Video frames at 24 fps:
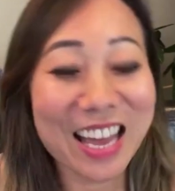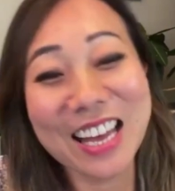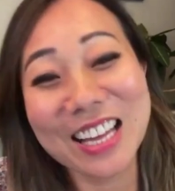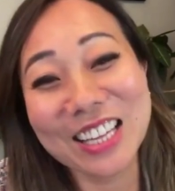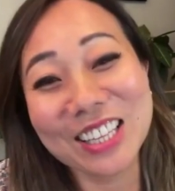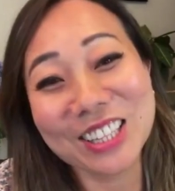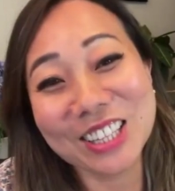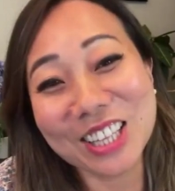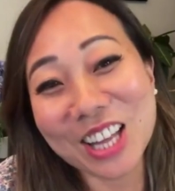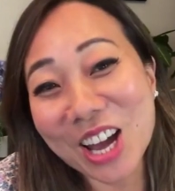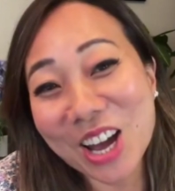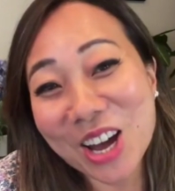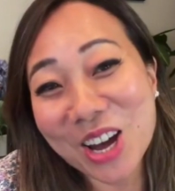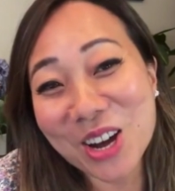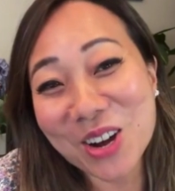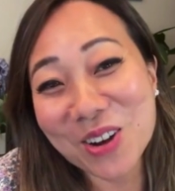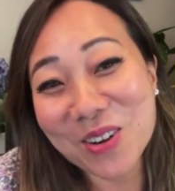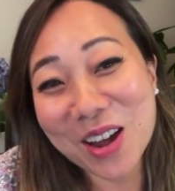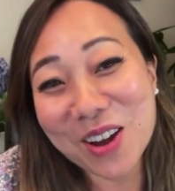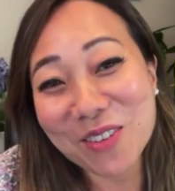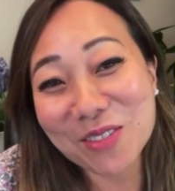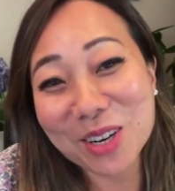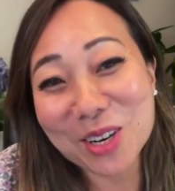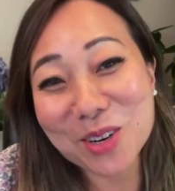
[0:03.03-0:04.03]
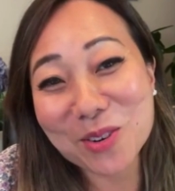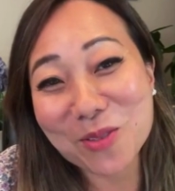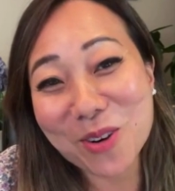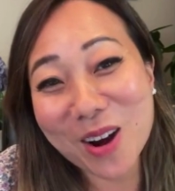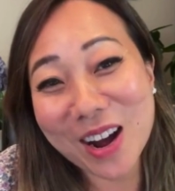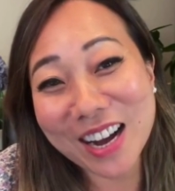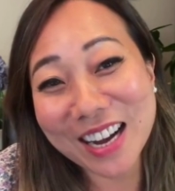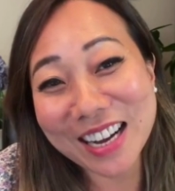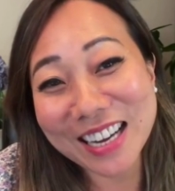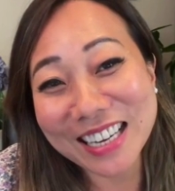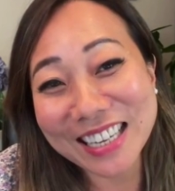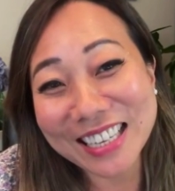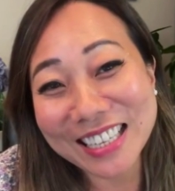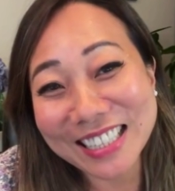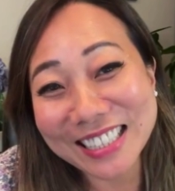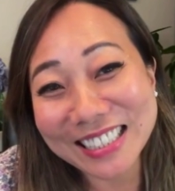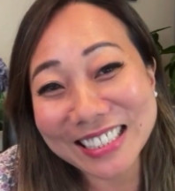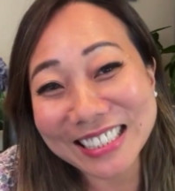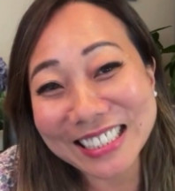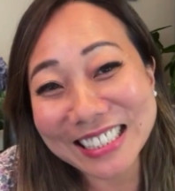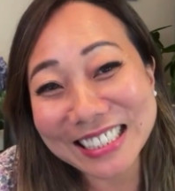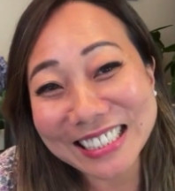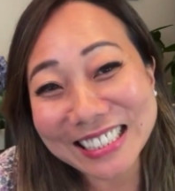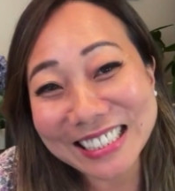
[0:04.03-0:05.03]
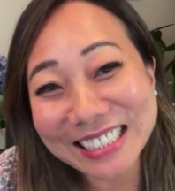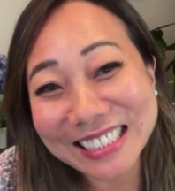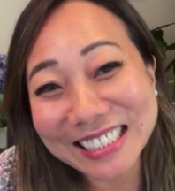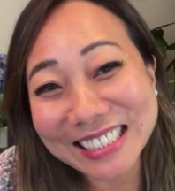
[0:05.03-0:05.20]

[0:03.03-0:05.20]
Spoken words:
Hello, everyone,